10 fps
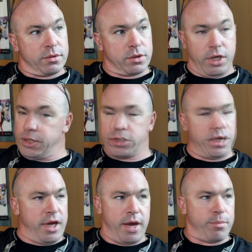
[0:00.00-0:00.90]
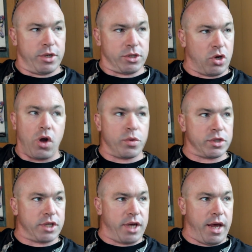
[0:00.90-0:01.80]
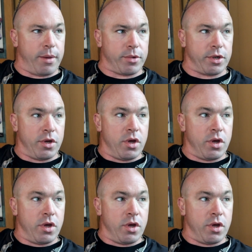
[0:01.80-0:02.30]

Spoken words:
Okay, it's going to happen. It's always going to happen.